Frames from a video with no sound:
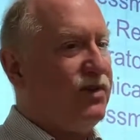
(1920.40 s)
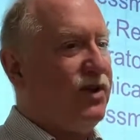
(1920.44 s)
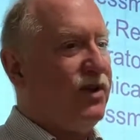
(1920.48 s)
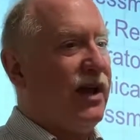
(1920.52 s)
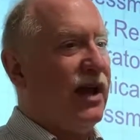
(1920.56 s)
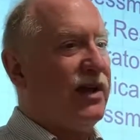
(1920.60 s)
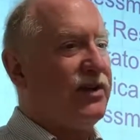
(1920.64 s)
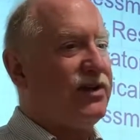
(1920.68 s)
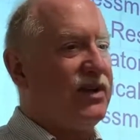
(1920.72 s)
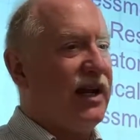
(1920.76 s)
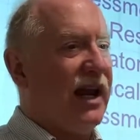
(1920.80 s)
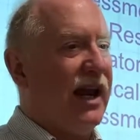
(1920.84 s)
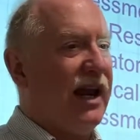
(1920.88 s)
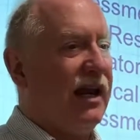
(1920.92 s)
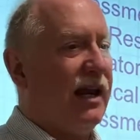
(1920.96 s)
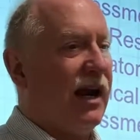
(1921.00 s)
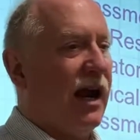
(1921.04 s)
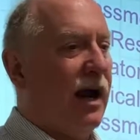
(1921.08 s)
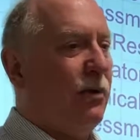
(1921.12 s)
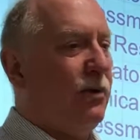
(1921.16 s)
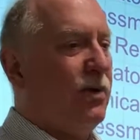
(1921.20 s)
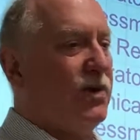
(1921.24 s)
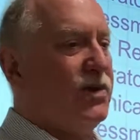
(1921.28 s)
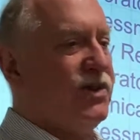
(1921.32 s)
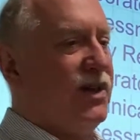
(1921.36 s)
2008,
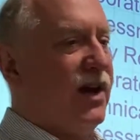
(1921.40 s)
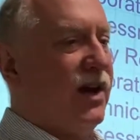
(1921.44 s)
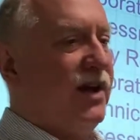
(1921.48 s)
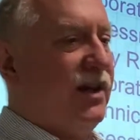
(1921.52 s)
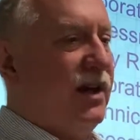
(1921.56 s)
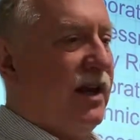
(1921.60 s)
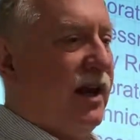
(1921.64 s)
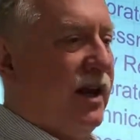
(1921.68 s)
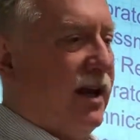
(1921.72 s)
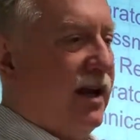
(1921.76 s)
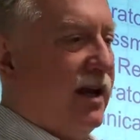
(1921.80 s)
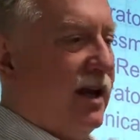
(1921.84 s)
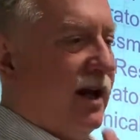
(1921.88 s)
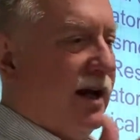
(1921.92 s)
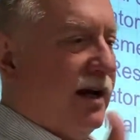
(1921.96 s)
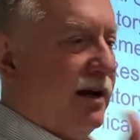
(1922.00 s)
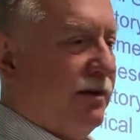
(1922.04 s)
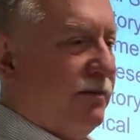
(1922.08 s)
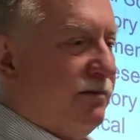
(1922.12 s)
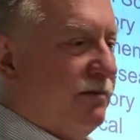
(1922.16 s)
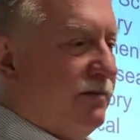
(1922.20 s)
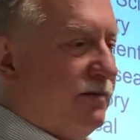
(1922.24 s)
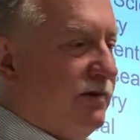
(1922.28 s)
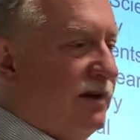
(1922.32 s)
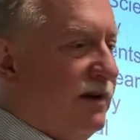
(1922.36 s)
I was on the
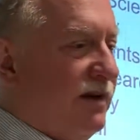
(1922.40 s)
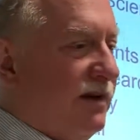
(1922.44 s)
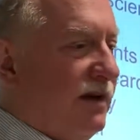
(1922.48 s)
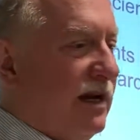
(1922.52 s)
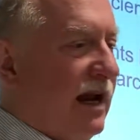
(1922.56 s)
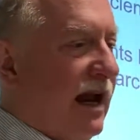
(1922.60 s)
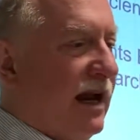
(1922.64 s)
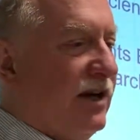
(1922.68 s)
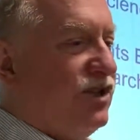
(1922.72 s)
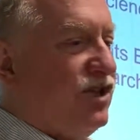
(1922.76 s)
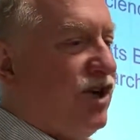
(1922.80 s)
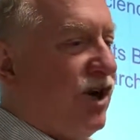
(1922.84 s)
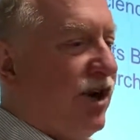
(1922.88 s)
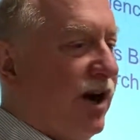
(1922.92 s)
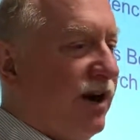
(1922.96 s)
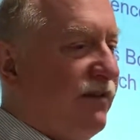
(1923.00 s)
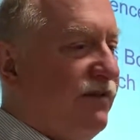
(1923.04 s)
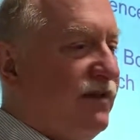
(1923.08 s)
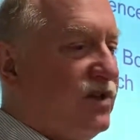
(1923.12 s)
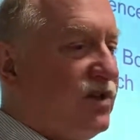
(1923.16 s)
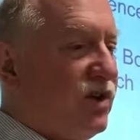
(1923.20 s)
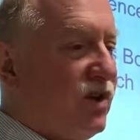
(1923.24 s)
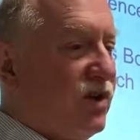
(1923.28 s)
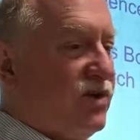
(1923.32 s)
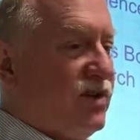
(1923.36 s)
Engineering and
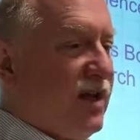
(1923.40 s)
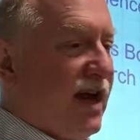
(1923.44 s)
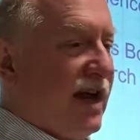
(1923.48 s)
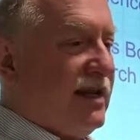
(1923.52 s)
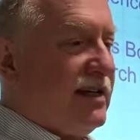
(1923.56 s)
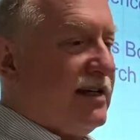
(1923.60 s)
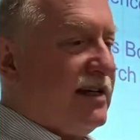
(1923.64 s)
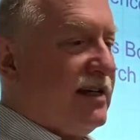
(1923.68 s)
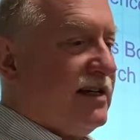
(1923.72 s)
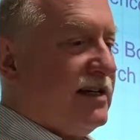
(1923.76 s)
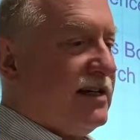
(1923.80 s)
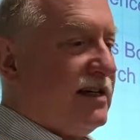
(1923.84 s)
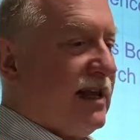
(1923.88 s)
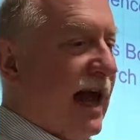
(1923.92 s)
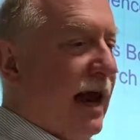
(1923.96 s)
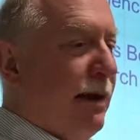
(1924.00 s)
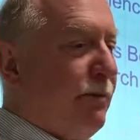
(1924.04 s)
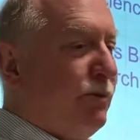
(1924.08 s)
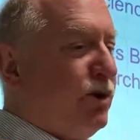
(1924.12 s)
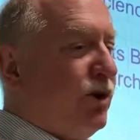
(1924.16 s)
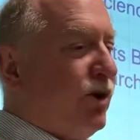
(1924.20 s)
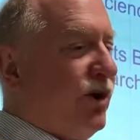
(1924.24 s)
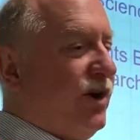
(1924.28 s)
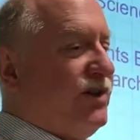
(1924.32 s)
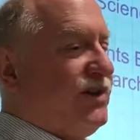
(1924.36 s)
Physical Sciences
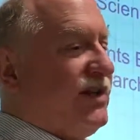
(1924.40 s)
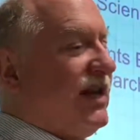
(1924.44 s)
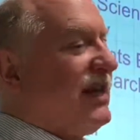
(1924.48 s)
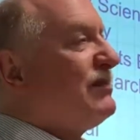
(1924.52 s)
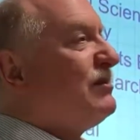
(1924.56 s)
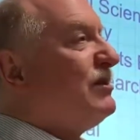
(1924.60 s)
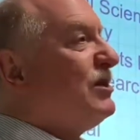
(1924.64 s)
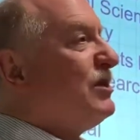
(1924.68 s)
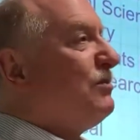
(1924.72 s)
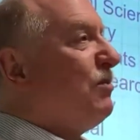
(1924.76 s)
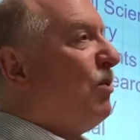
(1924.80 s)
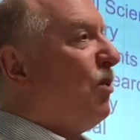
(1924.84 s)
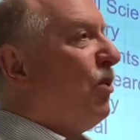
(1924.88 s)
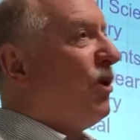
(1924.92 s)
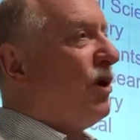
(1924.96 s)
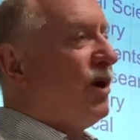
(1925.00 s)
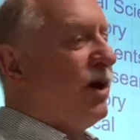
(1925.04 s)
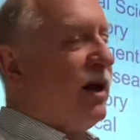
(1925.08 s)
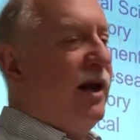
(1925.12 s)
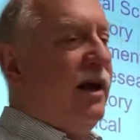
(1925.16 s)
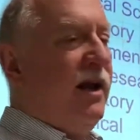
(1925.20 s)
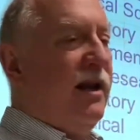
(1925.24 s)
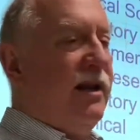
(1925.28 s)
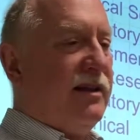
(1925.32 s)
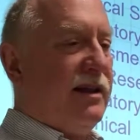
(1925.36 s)
Laboratory Assessments
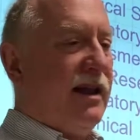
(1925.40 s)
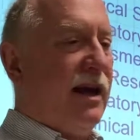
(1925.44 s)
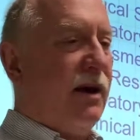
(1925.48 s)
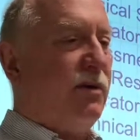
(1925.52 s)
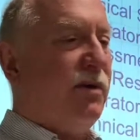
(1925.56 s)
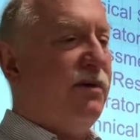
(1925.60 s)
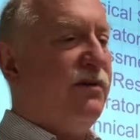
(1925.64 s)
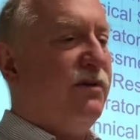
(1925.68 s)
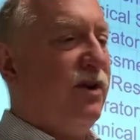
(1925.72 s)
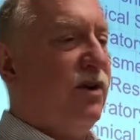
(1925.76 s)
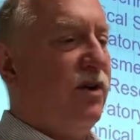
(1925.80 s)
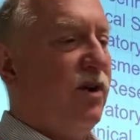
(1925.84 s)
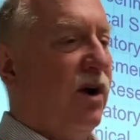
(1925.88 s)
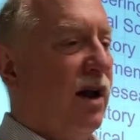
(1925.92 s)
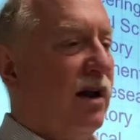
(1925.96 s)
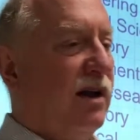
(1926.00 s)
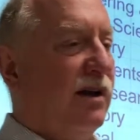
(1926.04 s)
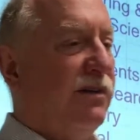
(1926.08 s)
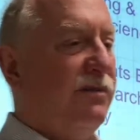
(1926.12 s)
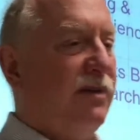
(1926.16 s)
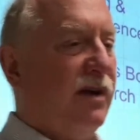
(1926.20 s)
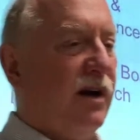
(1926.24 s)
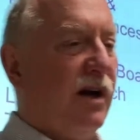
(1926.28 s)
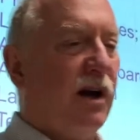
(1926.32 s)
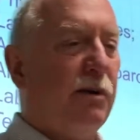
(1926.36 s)
Board that reviewed all
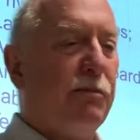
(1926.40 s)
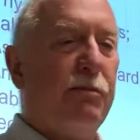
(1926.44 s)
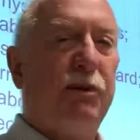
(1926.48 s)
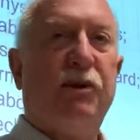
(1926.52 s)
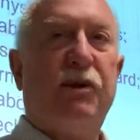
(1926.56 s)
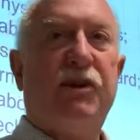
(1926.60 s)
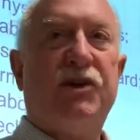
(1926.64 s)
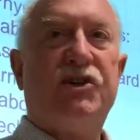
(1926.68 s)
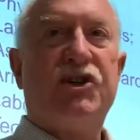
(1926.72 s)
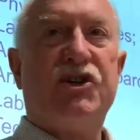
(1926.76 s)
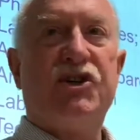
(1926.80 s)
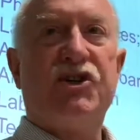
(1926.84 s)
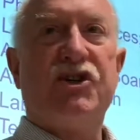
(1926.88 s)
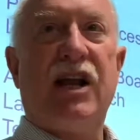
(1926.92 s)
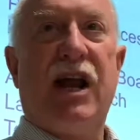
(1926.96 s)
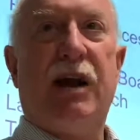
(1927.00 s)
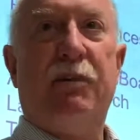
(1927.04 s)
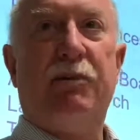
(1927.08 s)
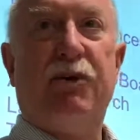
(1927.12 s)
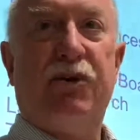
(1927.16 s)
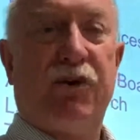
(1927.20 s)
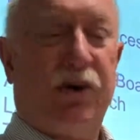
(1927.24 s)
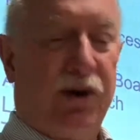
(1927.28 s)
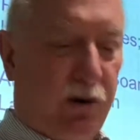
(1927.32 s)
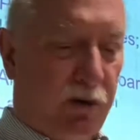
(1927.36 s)
of the Army Research
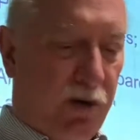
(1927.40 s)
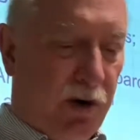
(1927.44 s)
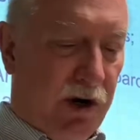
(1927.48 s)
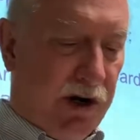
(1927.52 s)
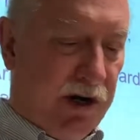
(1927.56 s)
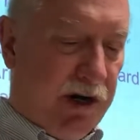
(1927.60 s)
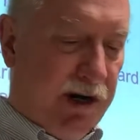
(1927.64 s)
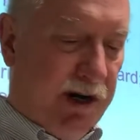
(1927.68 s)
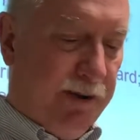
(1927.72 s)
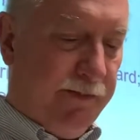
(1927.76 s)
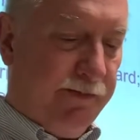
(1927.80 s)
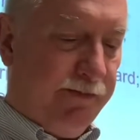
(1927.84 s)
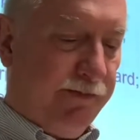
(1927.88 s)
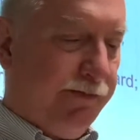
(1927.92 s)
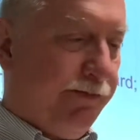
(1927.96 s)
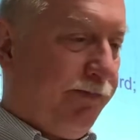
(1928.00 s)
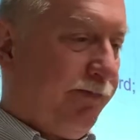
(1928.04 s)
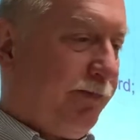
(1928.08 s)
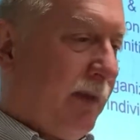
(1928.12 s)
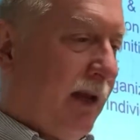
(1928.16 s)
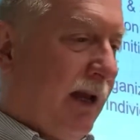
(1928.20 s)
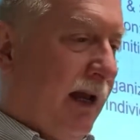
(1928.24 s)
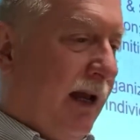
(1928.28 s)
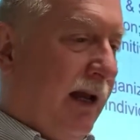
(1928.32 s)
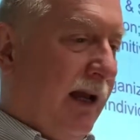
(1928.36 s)
Laboratory work.
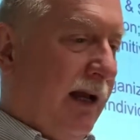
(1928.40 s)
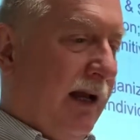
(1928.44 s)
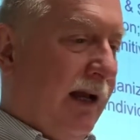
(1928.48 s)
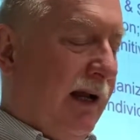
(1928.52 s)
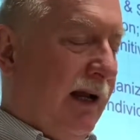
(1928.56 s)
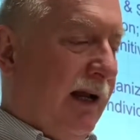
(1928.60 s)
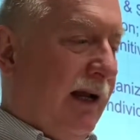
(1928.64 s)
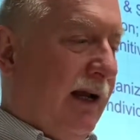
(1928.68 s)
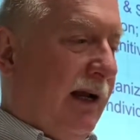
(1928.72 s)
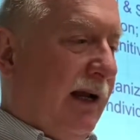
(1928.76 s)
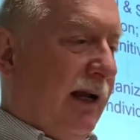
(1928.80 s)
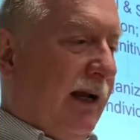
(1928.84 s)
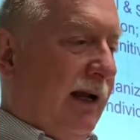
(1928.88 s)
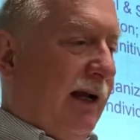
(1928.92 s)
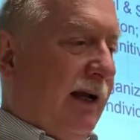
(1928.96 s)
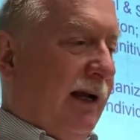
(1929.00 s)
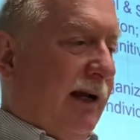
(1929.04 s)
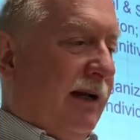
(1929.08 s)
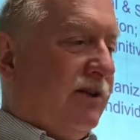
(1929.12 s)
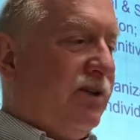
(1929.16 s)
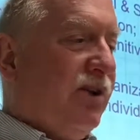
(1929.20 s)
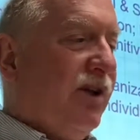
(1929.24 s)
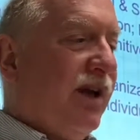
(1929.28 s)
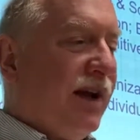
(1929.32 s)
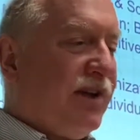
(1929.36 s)

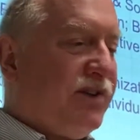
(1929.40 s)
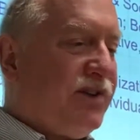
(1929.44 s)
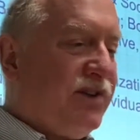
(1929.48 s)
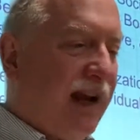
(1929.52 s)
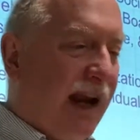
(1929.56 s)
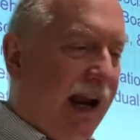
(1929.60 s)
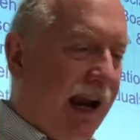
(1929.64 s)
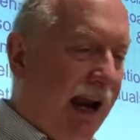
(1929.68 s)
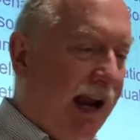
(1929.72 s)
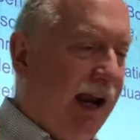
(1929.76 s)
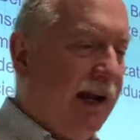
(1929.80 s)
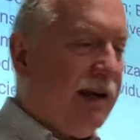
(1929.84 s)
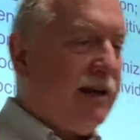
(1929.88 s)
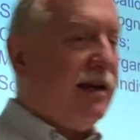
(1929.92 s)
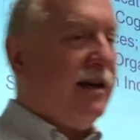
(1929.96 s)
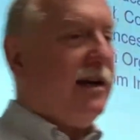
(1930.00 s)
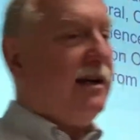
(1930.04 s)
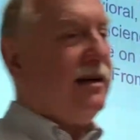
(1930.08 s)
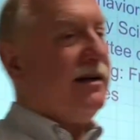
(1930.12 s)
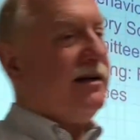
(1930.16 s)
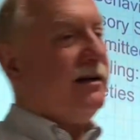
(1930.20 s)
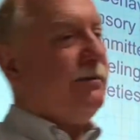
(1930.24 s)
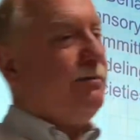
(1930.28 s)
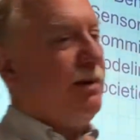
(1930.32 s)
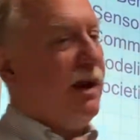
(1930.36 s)
2008,
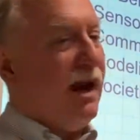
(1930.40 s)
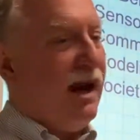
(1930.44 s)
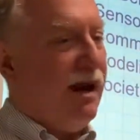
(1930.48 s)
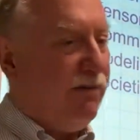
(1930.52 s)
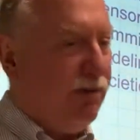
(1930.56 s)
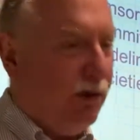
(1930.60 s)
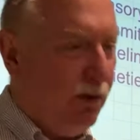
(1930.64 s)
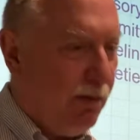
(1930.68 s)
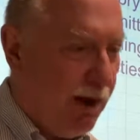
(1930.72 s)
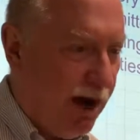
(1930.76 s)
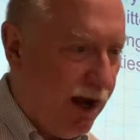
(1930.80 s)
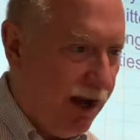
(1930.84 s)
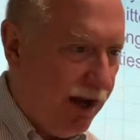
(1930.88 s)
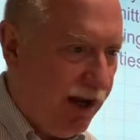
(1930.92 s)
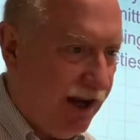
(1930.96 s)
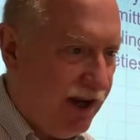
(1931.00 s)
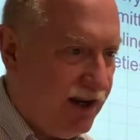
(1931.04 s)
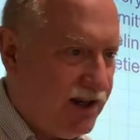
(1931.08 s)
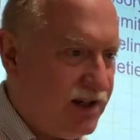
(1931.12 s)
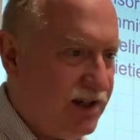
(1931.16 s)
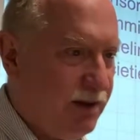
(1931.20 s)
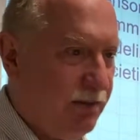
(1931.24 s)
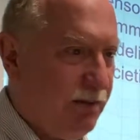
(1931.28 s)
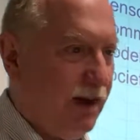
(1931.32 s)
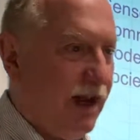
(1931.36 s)
Behavioral Modeling
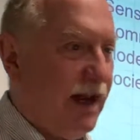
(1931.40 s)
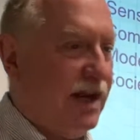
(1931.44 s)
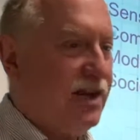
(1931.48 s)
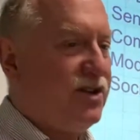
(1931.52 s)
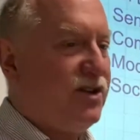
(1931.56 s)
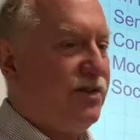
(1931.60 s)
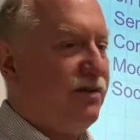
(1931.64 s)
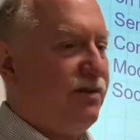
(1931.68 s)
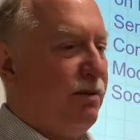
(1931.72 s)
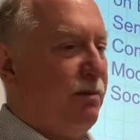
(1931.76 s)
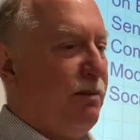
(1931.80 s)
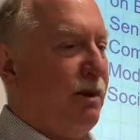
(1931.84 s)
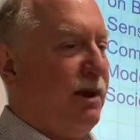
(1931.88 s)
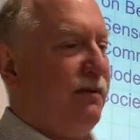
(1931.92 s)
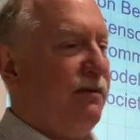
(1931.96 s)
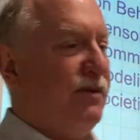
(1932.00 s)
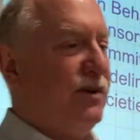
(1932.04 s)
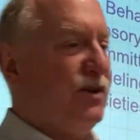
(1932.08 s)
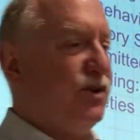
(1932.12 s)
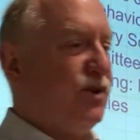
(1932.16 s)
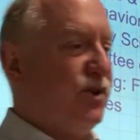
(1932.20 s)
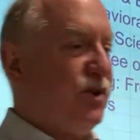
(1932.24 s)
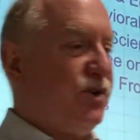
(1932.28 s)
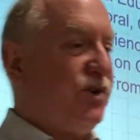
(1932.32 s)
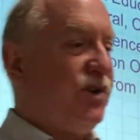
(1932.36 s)
and Simulation from
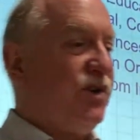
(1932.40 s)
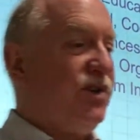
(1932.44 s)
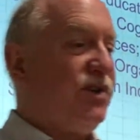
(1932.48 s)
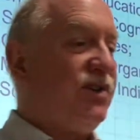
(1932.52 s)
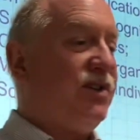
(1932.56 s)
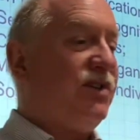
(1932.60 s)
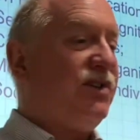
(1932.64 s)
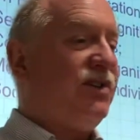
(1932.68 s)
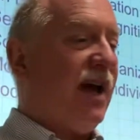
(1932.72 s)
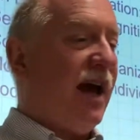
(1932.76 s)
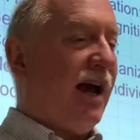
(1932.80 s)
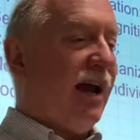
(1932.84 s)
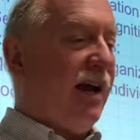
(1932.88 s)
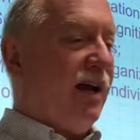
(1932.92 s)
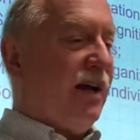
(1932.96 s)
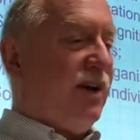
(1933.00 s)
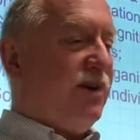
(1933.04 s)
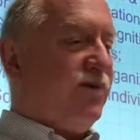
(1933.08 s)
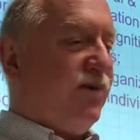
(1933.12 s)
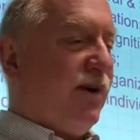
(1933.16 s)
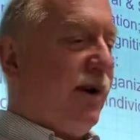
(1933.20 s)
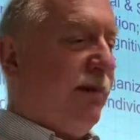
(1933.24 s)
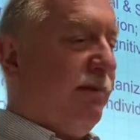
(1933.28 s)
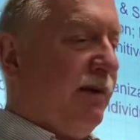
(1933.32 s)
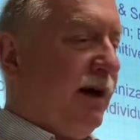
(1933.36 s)
Individuals to Societies
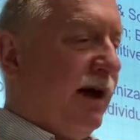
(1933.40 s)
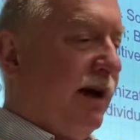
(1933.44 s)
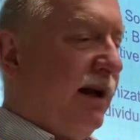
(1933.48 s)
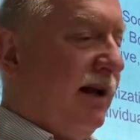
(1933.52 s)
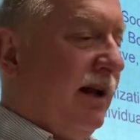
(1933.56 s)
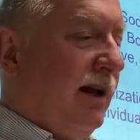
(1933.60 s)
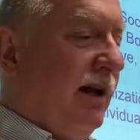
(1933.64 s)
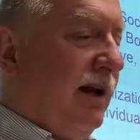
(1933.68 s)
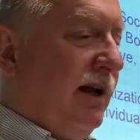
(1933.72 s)
from the